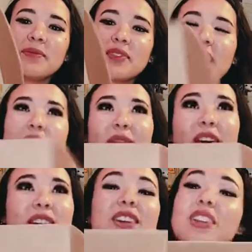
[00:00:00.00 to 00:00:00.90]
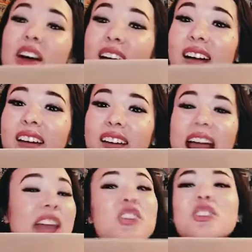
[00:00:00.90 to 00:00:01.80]
I'm not gonna look,
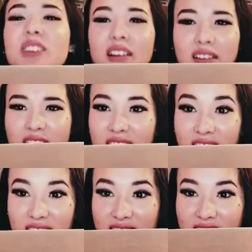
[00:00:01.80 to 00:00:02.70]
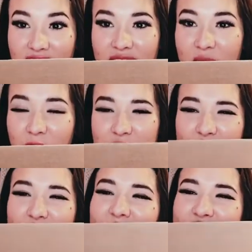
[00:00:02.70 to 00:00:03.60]
and you're not gonna look, and we're just
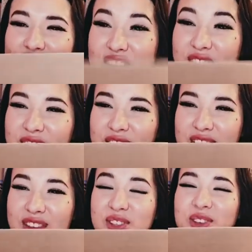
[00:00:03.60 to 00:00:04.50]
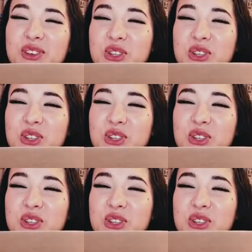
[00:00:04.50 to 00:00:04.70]
gonna feel. So there's